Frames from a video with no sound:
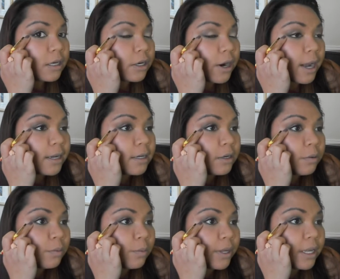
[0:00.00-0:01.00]
here, I
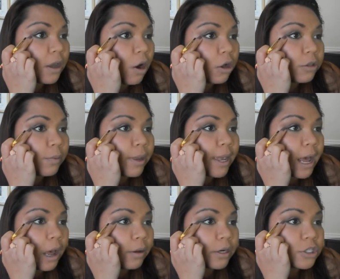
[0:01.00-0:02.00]
didn't wing it all the way
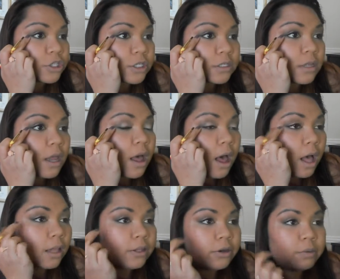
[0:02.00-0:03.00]
out. It's just
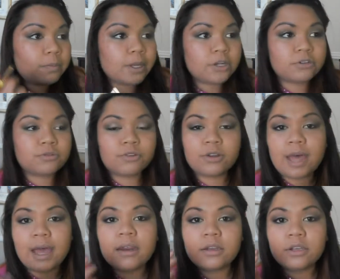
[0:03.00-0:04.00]
a little bit for
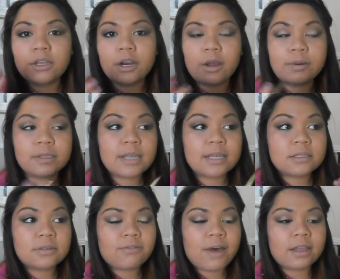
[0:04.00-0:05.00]
that, you know,
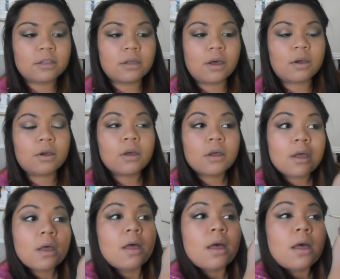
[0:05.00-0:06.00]
intensified look.
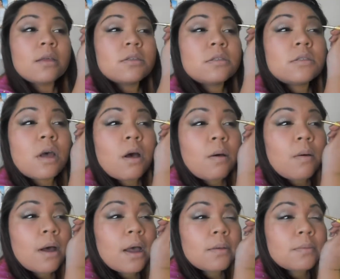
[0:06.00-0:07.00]

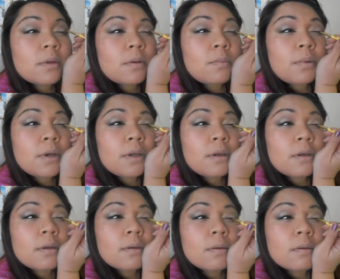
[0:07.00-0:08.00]
So I'm gonna
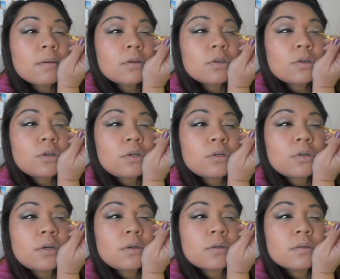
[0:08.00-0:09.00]
bring short
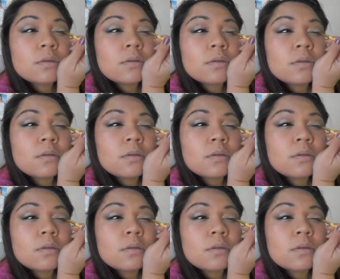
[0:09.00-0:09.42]
strokes.